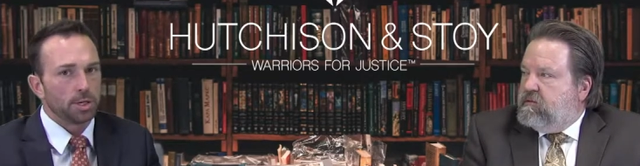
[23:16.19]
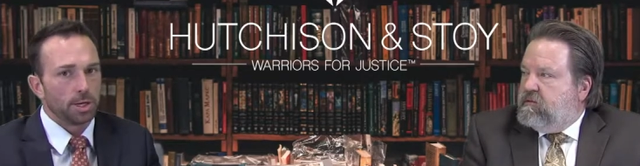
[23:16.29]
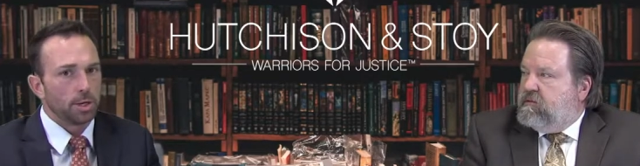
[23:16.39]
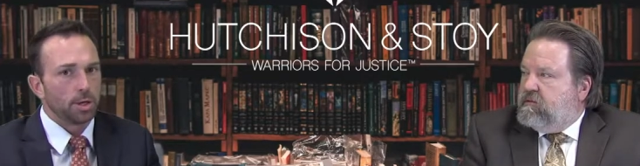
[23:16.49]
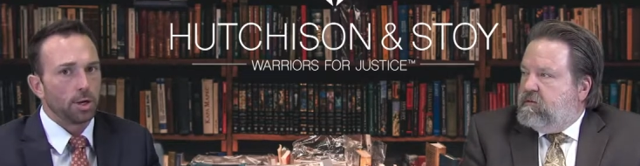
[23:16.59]
Speaker 1: tell
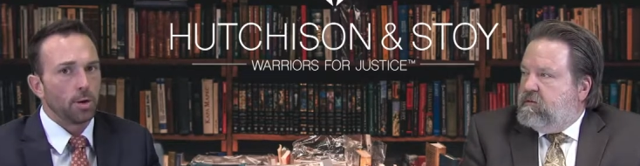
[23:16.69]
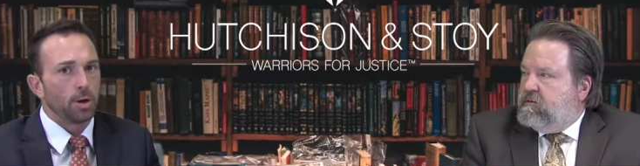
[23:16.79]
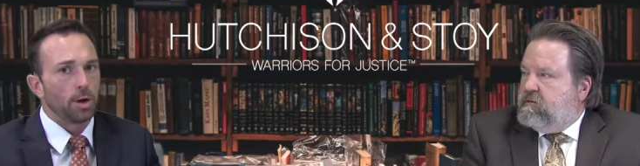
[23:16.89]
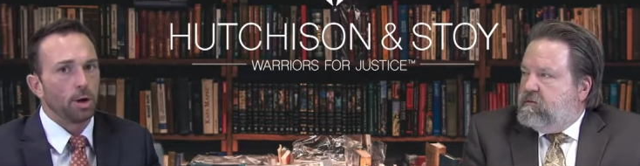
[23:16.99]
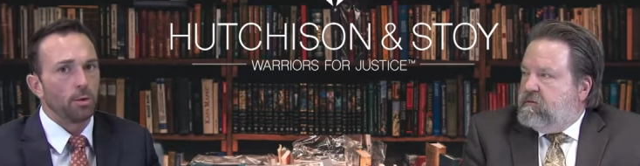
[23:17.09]
you you can go
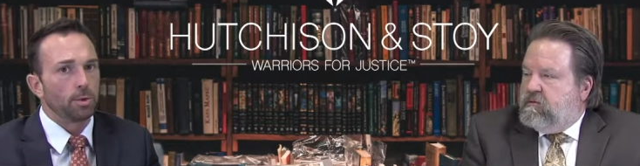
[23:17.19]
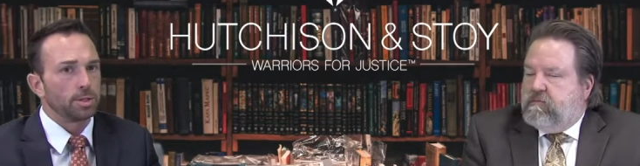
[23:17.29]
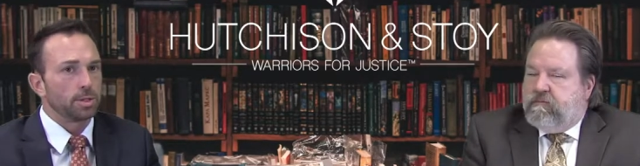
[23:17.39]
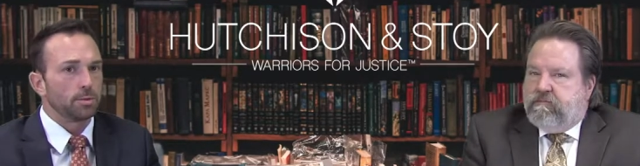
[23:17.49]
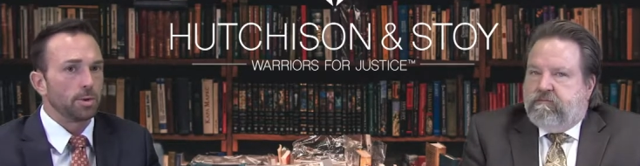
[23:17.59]
on home
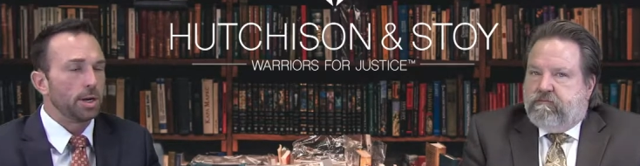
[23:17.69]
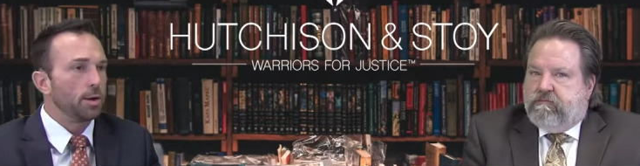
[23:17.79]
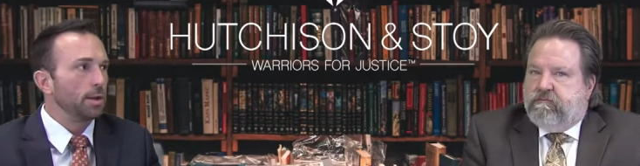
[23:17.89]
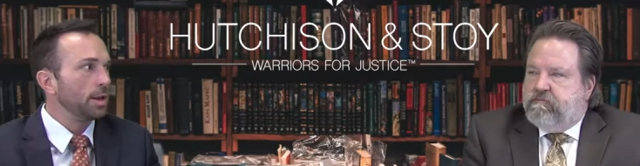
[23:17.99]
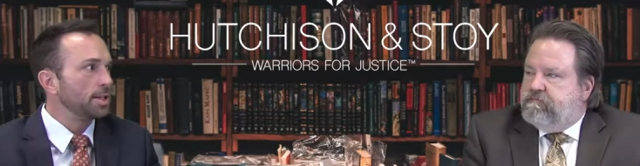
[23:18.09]
because we know
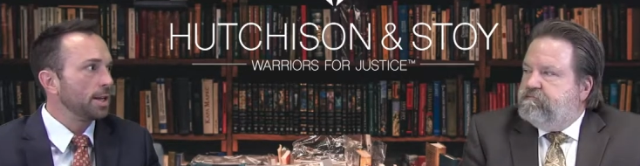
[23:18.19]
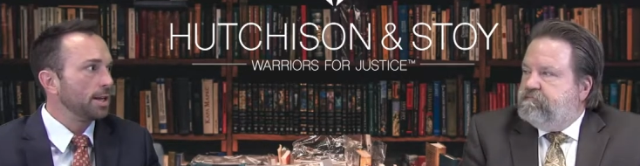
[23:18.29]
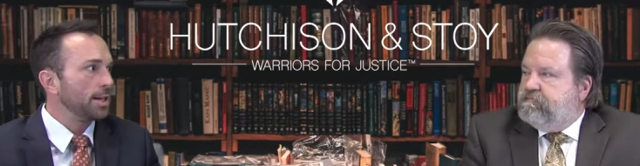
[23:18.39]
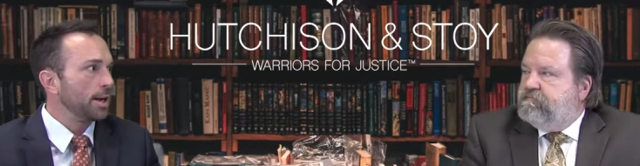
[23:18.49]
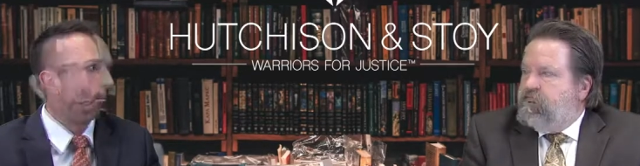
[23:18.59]
that it's going
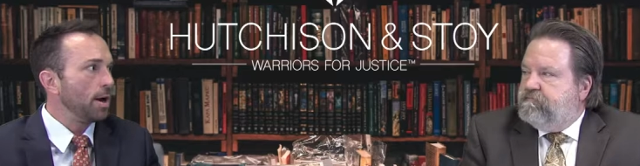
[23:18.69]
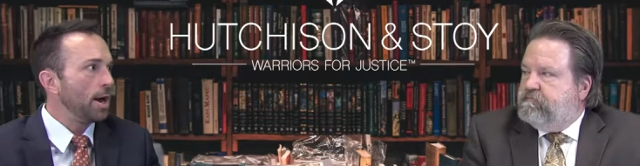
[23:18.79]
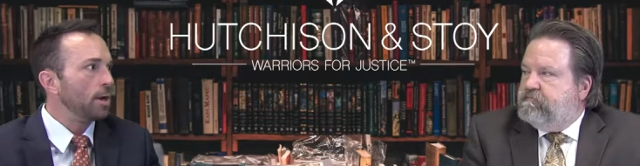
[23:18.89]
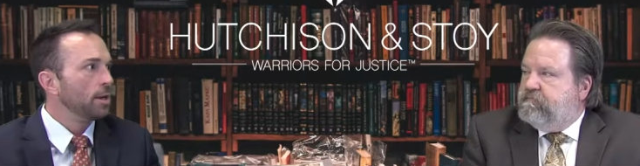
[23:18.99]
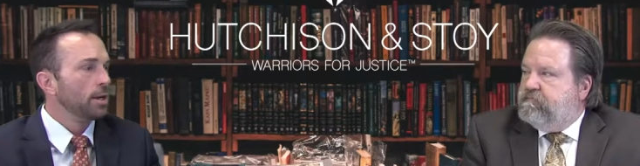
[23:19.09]
to take a
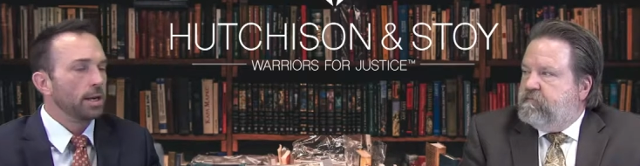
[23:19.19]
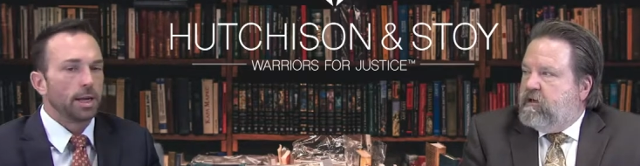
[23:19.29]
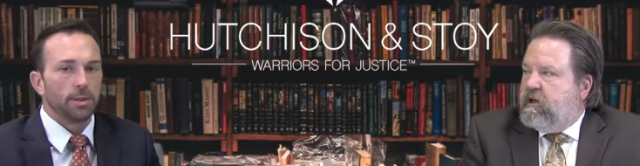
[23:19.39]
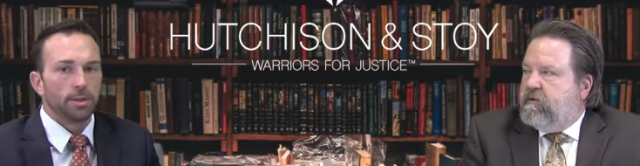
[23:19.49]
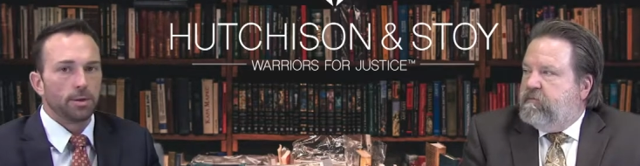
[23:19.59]
while
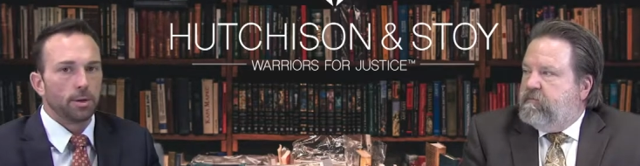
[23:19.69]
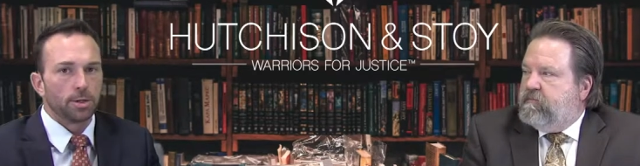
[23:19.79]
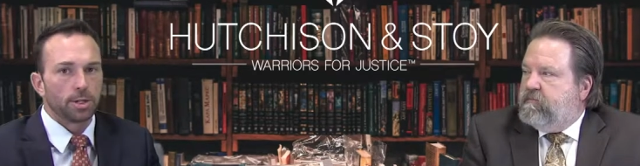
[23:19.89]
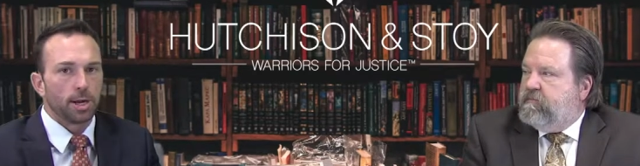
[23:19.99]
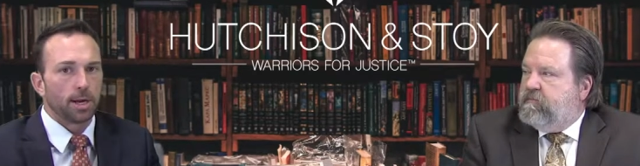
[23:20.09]
right. and
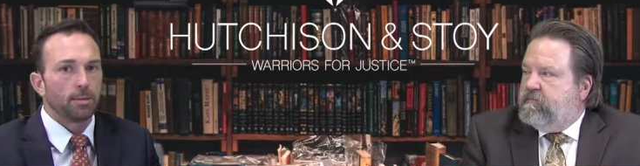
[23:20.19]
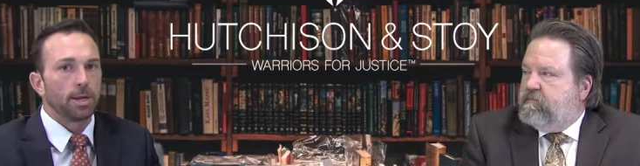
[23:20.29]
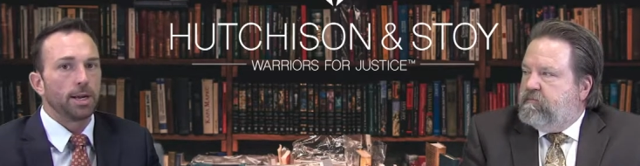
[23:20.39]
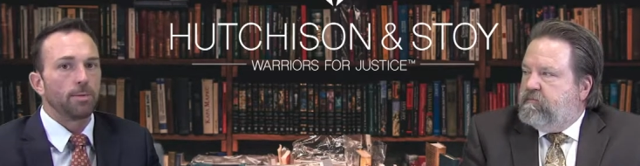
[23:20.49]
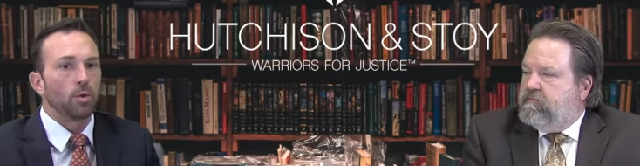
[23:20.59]
there's not going to be
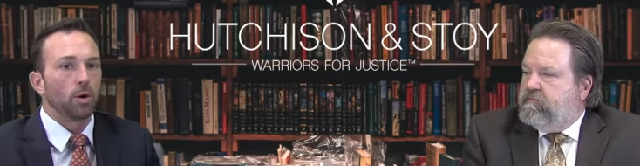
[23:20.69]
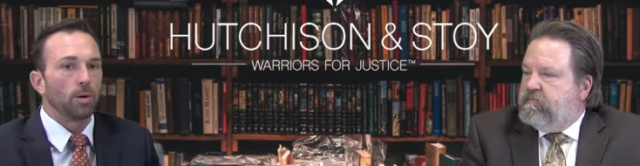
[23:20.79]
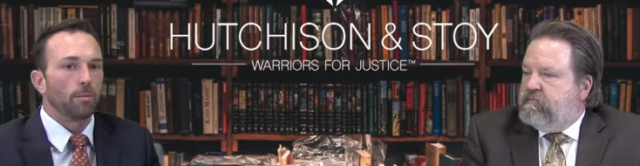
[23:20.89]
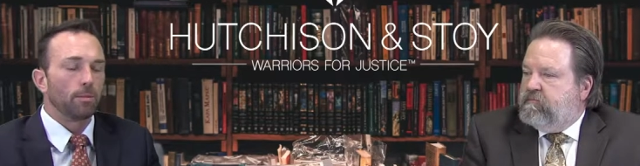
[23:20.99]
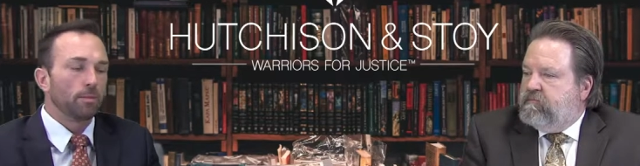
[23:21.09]
any
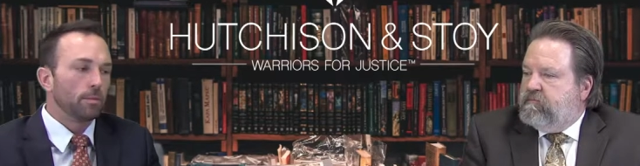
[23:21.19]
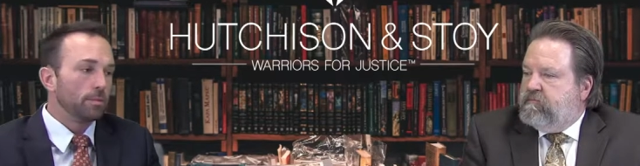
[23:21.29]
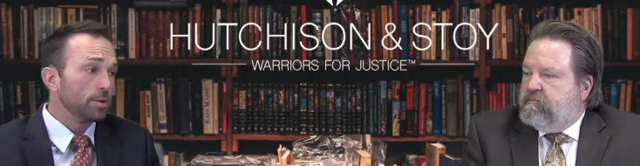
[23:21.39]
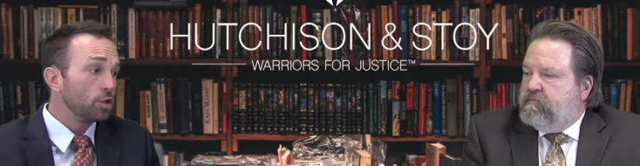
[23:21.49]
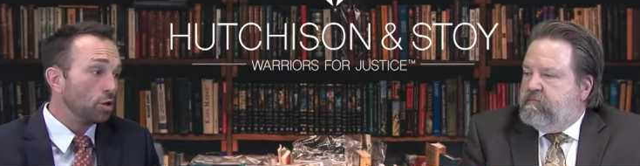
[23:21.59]
more
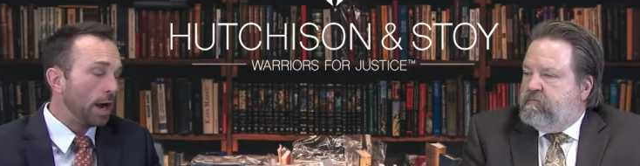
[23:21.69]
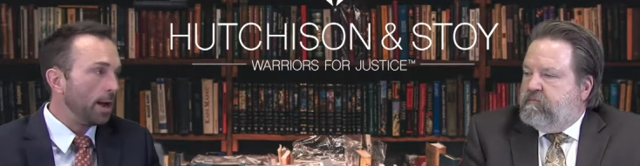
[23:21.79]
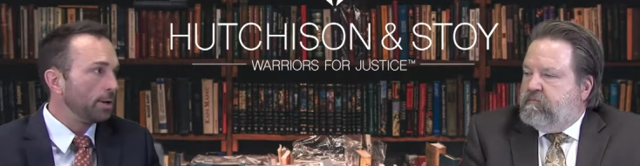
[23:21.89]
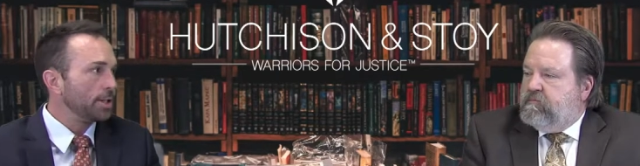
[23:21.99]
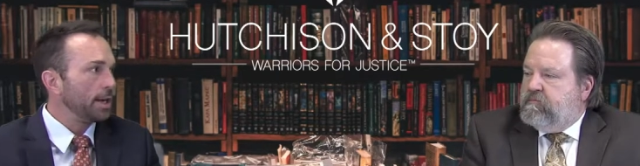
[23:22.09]

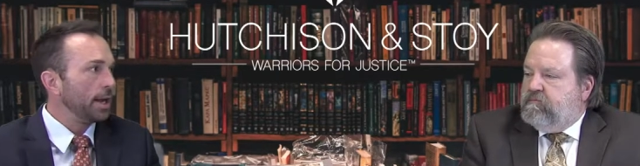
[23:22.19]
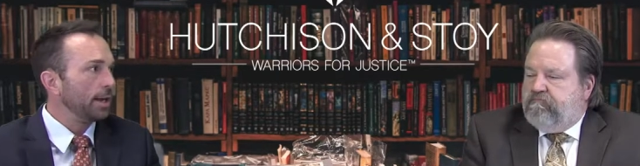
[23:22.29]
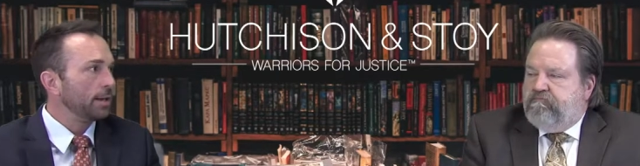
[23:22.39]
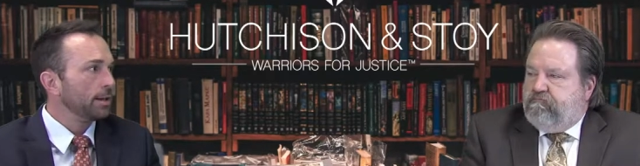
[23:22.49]
trial today.